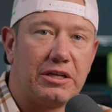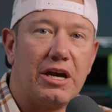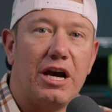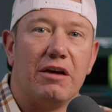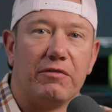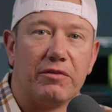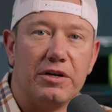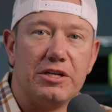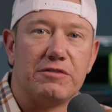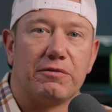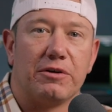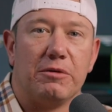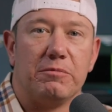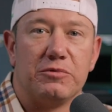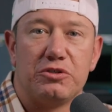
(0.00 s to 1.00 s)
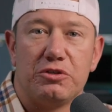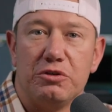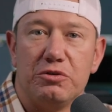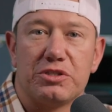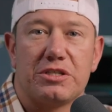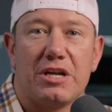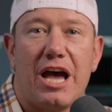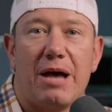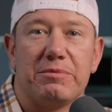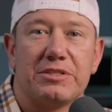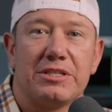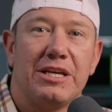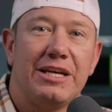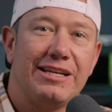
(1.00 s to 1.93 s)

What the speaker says: coverage from 2 stops